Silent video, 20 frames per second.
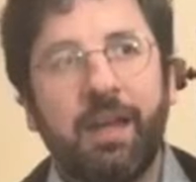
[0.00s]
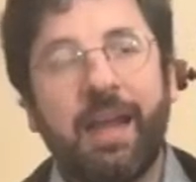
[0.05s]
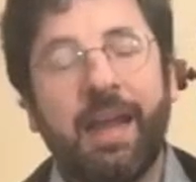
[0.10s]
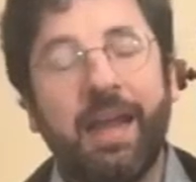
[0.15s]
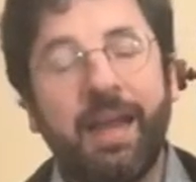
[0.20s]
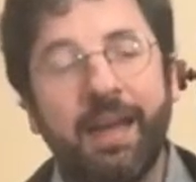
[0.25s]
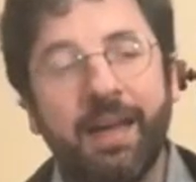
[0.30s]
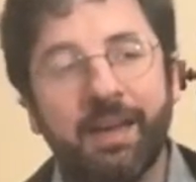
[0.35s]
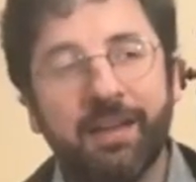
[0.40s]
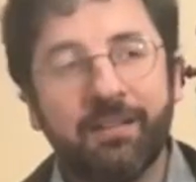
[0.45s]

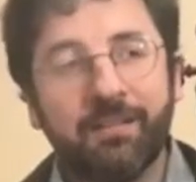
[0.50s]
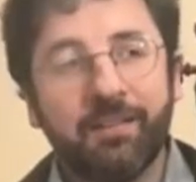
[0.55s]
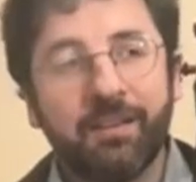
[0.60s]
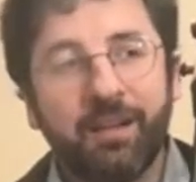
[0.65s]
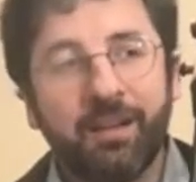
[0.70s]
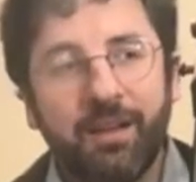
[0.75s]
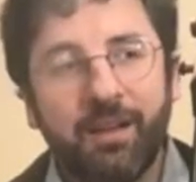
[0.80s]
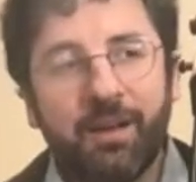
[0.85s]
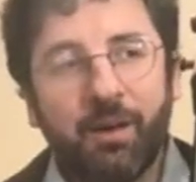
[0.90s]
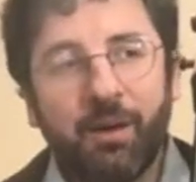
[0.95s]
And
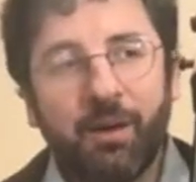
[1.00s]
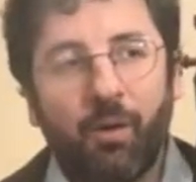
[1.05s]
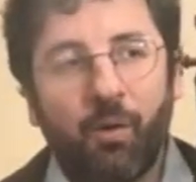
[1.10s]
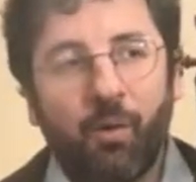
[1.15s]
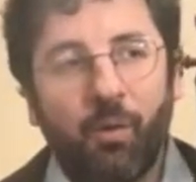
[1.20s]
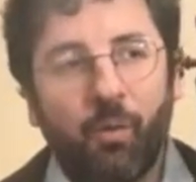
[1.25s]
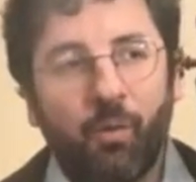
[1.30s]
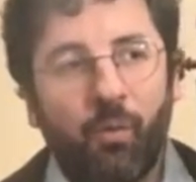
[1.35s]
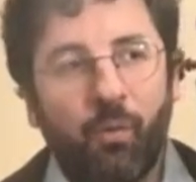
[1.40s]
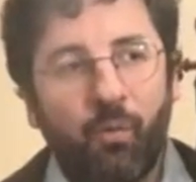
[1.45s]

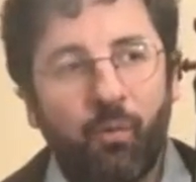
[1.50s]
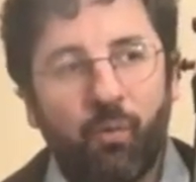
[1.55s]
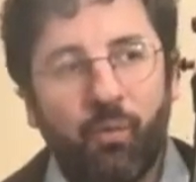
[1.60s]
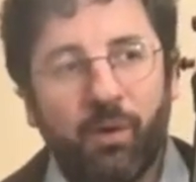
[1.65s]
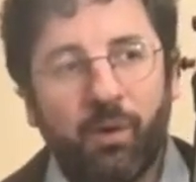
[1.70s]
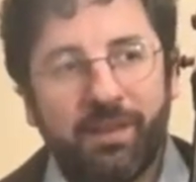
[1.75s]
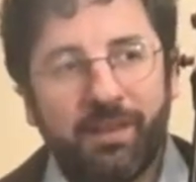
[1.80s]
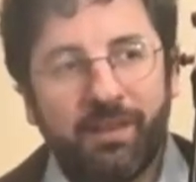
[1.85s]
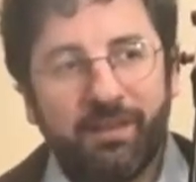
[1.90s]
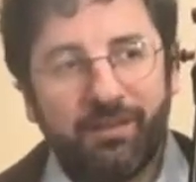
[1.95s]

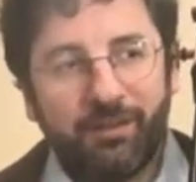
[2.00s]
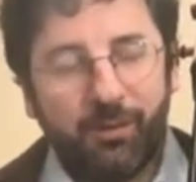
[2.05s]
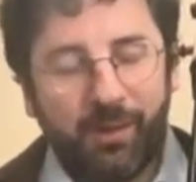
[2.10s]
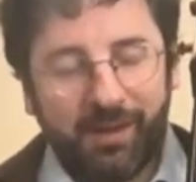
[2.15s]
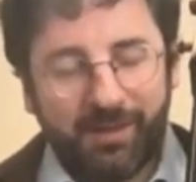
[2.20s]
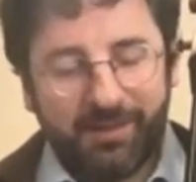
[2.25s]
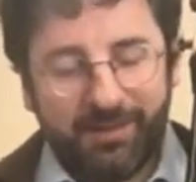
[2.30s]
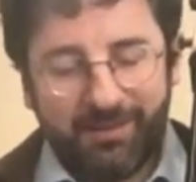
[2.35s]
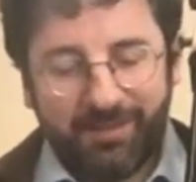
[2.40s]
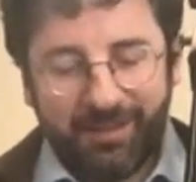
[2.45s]
what these 2
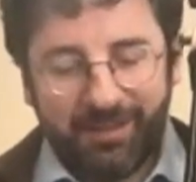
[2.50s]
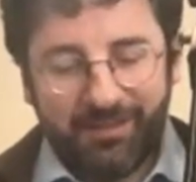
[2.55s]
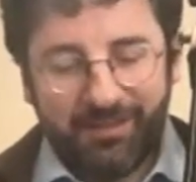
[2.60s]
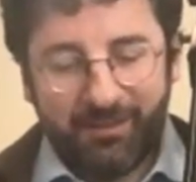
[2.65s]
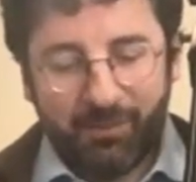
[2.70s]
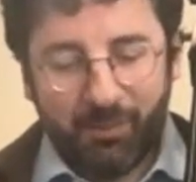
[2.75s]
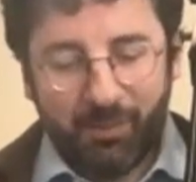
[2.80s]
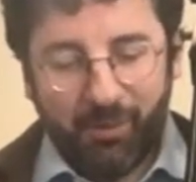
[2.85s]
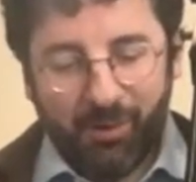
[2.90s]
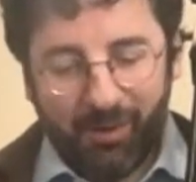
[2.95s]

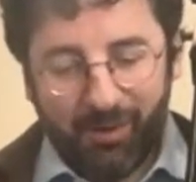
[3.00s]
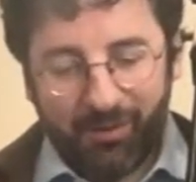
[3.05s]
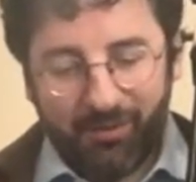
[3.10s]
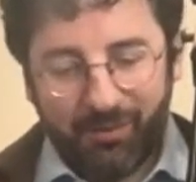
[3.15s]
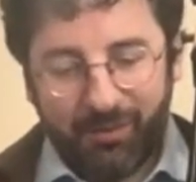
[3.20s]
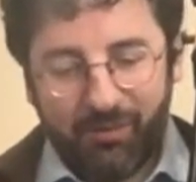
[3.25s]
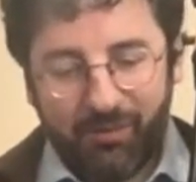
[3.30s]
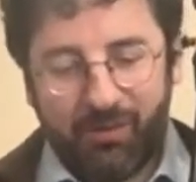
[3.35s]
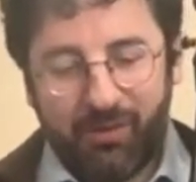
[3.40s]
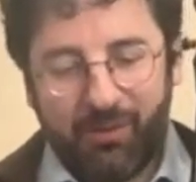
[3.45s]
exercises will
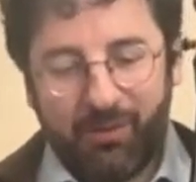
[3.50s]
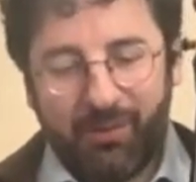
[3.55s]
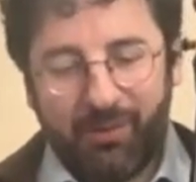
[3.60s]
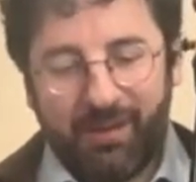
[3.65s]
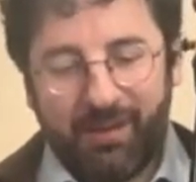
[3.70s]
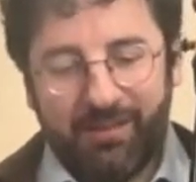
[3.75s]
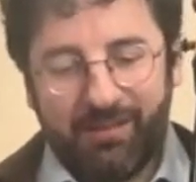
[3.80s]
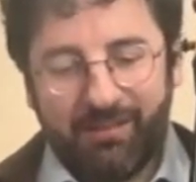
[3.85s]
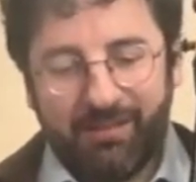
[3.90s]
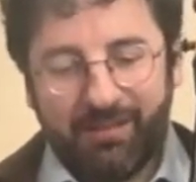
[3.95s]
also do
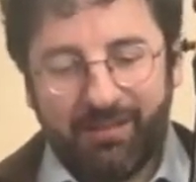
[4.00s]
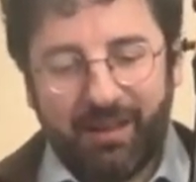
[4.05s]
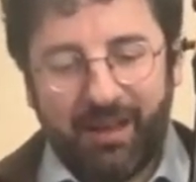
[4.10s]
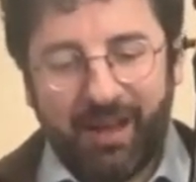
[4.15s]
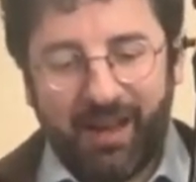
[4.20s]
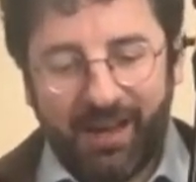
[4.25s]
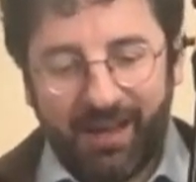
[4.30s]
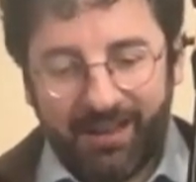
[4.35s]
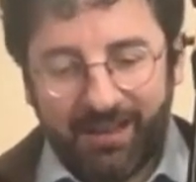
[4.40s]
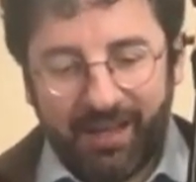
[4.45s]
is
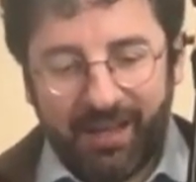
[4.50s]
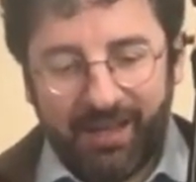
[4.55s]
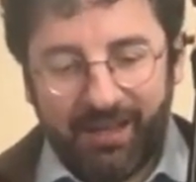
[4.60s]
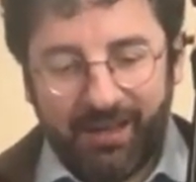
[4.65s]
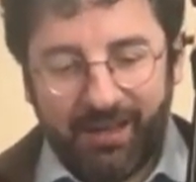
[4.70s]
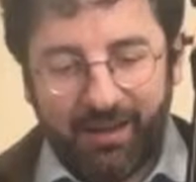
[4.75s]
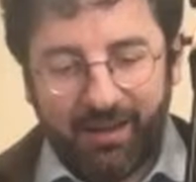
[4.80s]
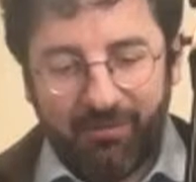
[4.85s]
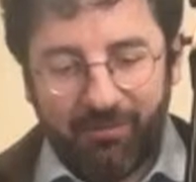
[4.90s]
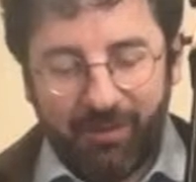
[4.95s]

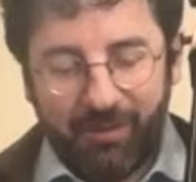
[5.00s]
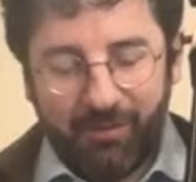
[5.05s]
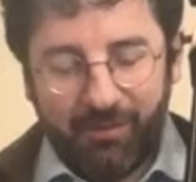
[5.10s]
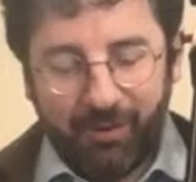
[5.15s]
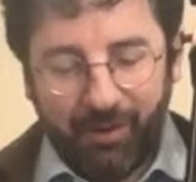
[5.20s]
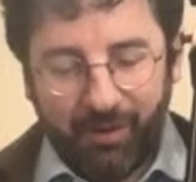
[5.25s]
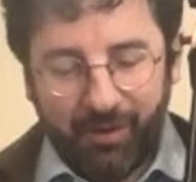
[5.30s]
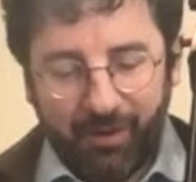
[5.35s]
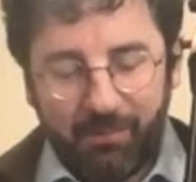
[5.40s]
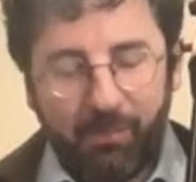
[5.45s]
highlight a
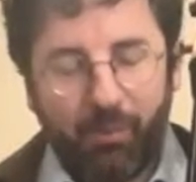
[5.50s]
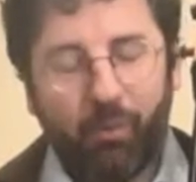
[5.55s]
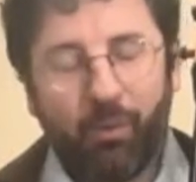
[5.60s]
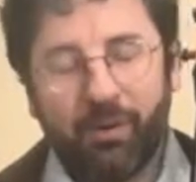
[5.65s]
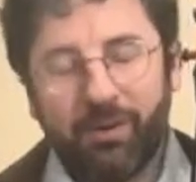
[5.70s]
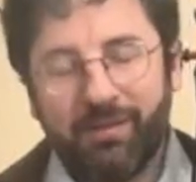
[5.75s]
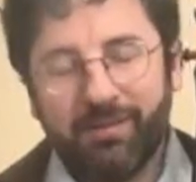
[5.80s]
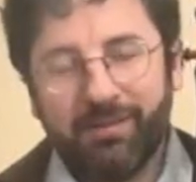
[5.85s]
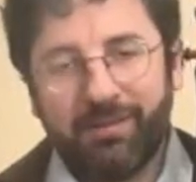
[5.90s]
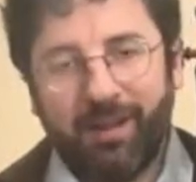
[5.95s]
very
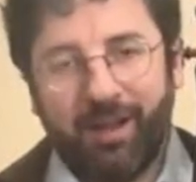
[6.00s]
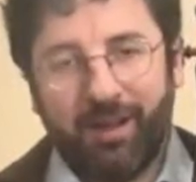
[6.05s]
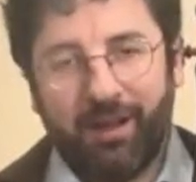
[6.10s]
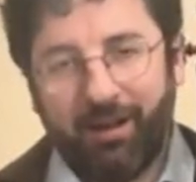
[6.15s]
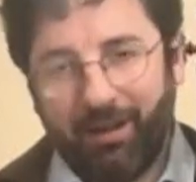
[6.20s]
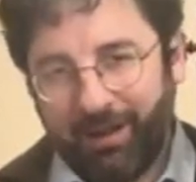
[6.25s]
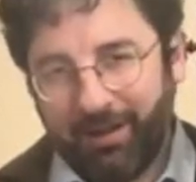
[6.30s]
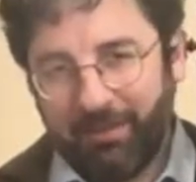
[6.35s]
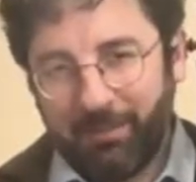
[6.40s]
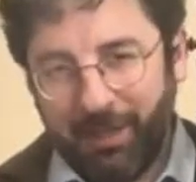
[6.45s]
important
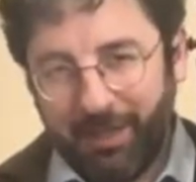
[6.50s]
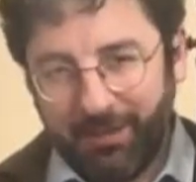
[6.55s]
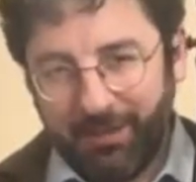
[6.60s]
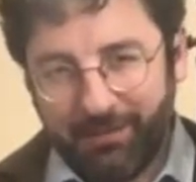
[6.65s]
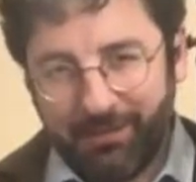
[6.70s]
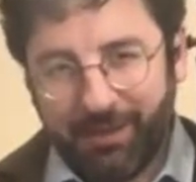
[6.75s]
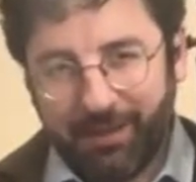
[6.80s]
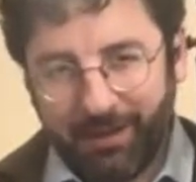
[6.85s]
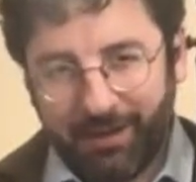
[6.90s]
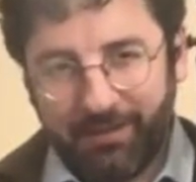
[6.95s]
dichotomy
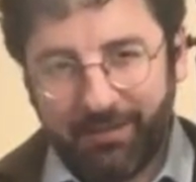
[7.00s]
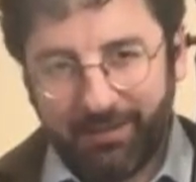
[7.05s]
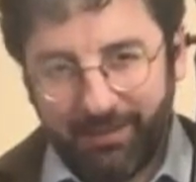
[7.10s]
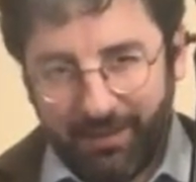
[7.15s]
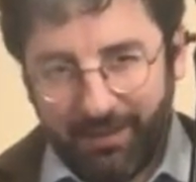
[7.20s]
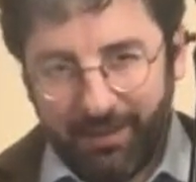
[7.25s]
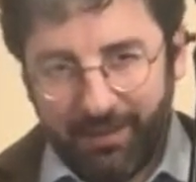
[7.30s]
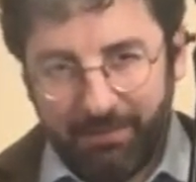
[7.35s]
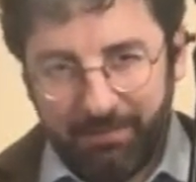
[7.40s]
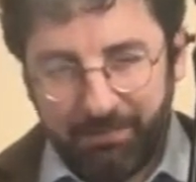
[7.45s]
that I
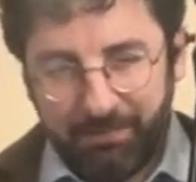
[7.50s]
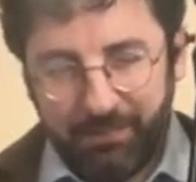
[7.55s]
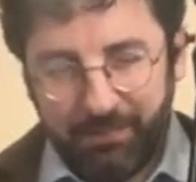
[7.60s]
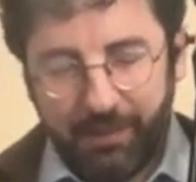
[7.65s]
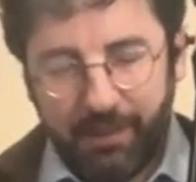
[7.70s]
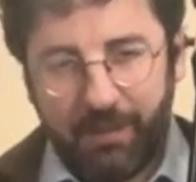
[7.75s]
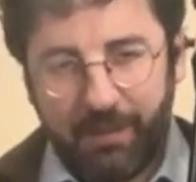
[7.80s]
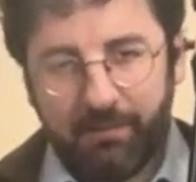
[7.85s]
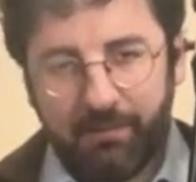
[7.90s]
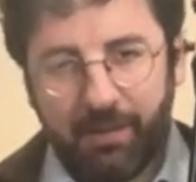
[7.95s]
see
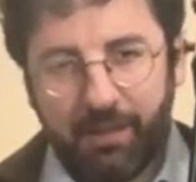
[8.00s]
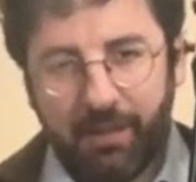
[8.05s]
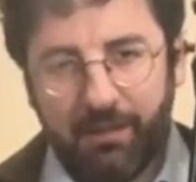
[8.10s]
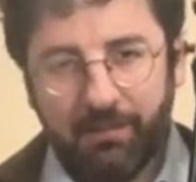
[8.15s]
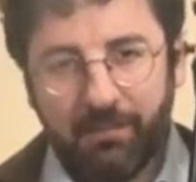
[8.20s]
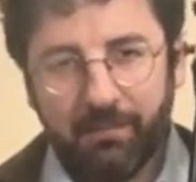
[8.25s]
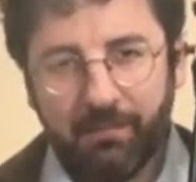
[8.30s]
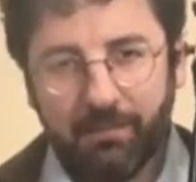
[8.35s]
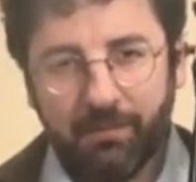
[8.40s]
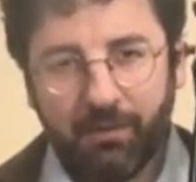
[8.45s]

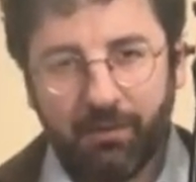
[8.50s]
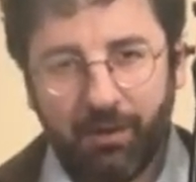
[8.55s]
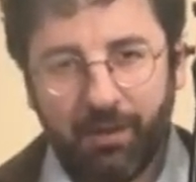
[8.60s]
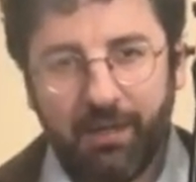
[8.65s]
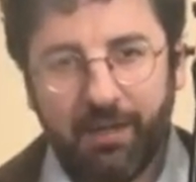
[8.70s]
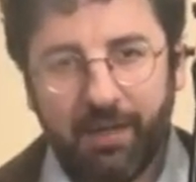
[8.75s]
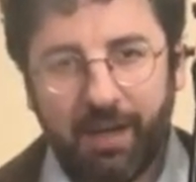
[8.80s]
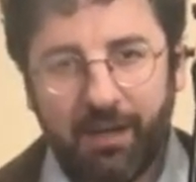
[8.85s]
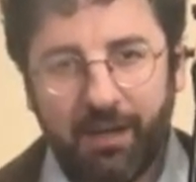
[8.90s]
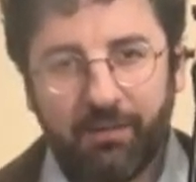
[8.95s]
in
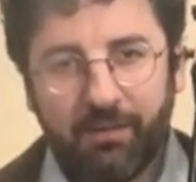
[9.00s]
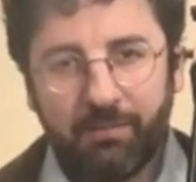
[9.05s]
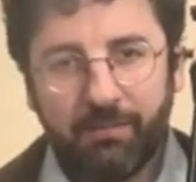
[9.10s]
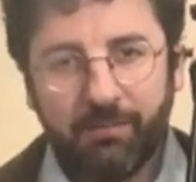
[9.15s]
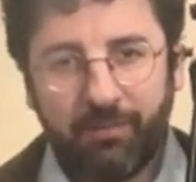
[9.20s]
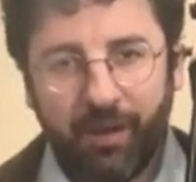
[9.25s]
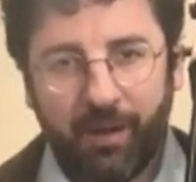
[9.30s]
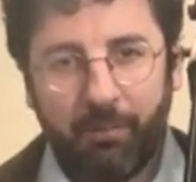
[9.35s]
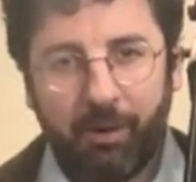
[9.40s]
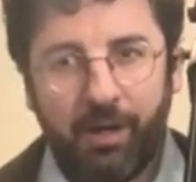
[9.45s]
learning how to
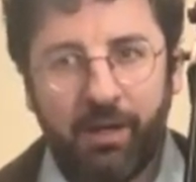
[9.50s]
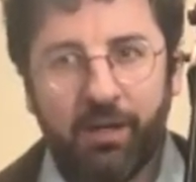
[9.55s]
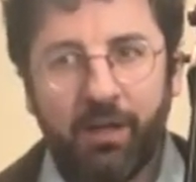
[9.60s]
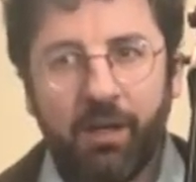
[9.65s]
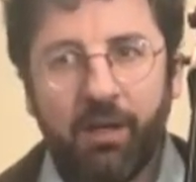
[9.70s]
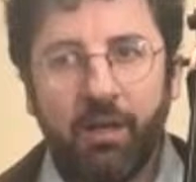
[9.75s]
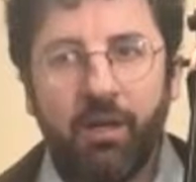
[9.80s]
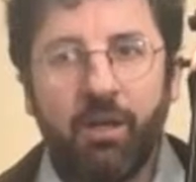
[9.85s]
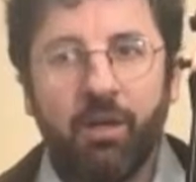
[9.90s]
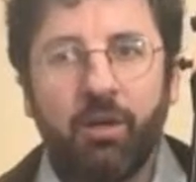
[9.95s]
vibrate,
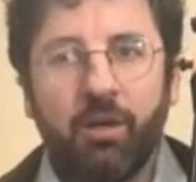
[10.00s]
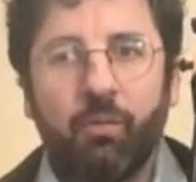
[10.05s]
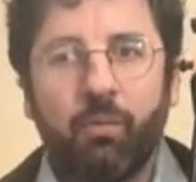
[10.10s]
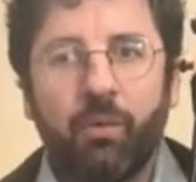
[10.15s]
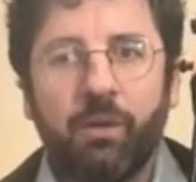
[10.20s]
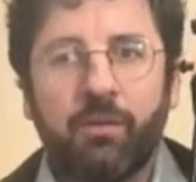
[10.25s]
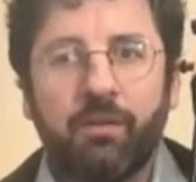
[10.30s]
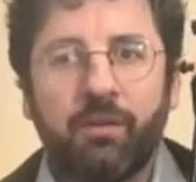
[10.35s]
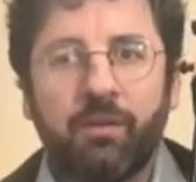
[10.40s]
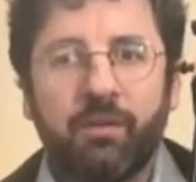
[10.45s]

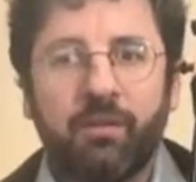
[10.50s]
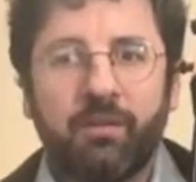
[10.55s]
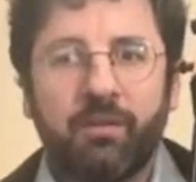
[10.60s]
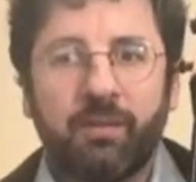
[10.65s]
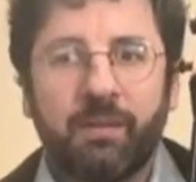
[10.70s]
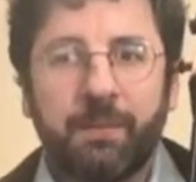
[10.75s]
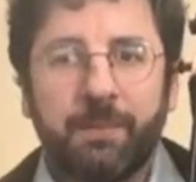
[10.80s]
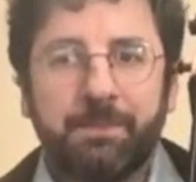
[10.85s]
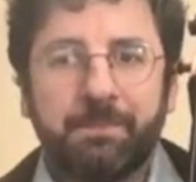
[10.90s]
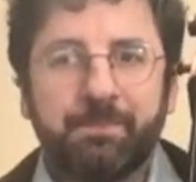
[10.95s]
which is